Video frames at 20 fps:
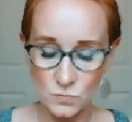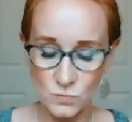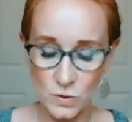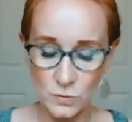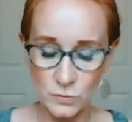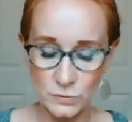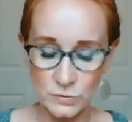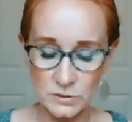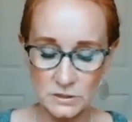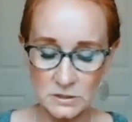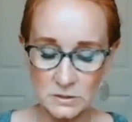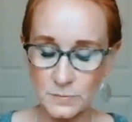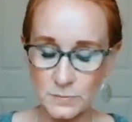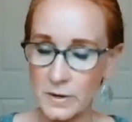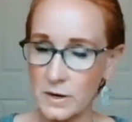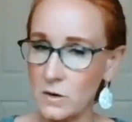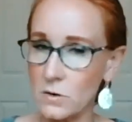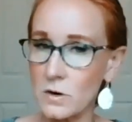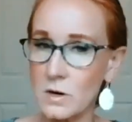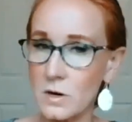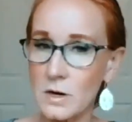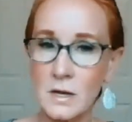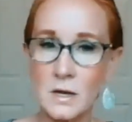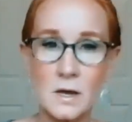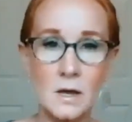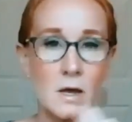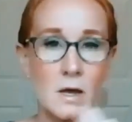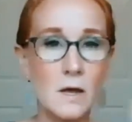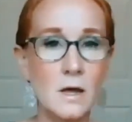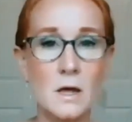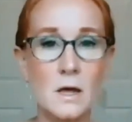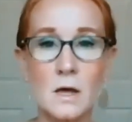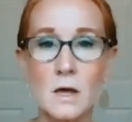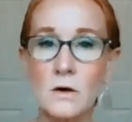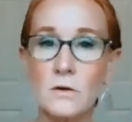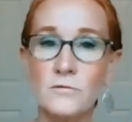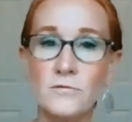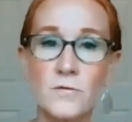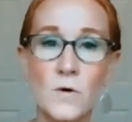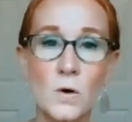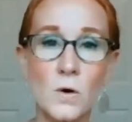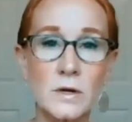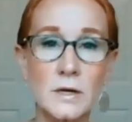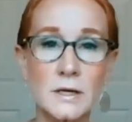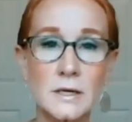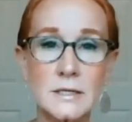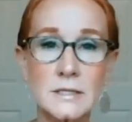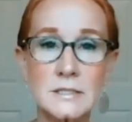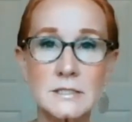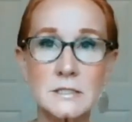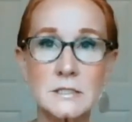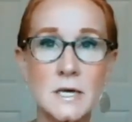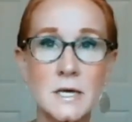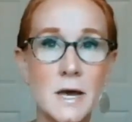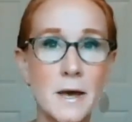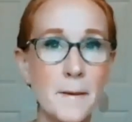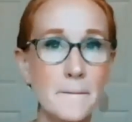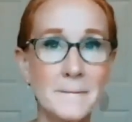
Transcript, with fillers: Rosemary, focus,